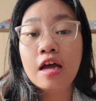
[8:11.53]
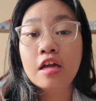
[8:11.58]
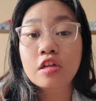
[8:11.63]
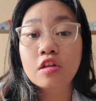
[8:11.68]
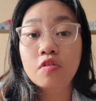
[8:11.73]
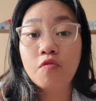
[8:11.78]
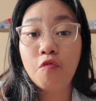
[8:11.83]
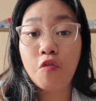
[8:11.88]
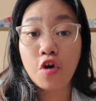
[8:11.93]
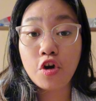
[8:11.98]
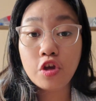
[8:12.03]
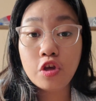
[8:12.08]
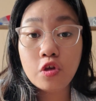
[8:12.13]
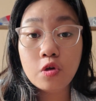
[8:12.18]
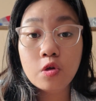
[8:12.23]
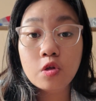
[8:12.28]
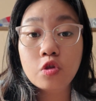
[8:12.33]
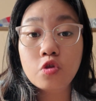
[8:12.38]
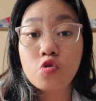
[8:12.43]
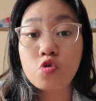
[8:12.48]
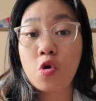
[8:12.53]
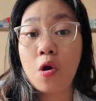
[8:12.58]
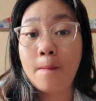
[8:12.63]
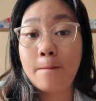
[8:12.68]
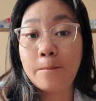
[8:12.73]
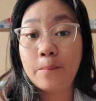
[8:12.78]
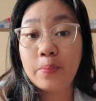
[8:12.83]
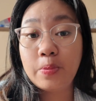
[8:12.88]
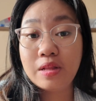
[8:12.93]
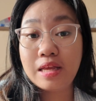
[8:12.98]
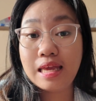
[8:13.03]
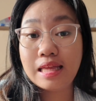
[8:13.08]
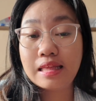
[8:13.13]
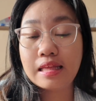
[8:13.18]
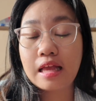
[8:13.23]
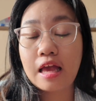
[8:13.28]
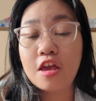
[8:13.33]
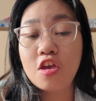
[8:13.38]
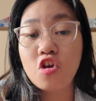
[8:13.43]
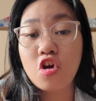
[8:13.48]
for you to complete
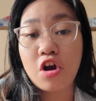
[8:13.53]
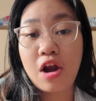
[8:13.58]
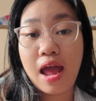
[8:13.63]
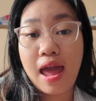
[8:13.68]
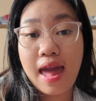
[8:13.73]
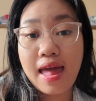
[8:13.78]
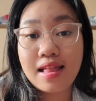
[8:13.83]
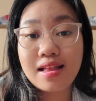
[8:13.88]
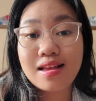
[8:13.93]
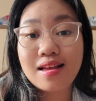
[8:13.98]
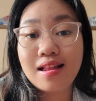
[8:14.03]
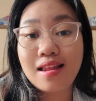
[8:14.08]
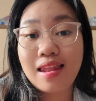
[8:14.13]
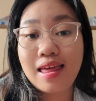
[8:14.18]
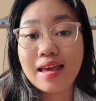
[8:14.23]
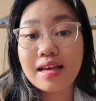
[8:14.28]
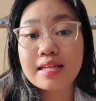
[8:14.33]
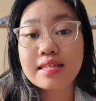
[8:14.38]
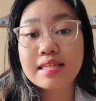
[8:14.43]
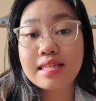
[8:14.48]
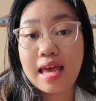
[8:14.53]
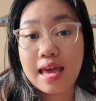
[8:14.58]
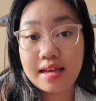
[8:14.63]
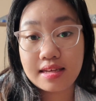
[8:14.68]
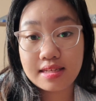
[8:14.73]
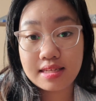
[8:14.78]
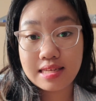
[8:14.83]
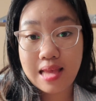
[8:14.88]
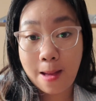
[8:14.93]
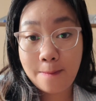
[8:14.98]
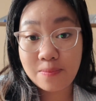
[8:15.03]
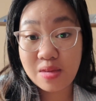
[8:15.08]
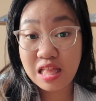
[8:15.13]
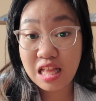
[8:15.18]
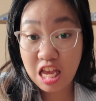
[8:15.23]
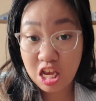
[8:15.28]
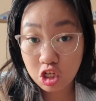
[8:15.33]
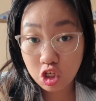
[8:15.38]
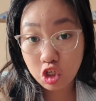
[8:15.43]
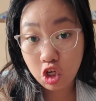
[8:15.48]
your NCLEX
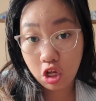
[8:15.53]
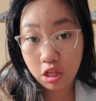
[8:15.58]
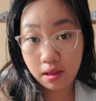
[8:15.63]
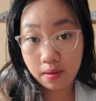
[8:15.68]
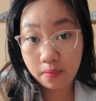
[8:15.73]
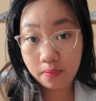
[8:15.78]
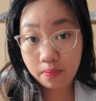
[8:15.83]
examination.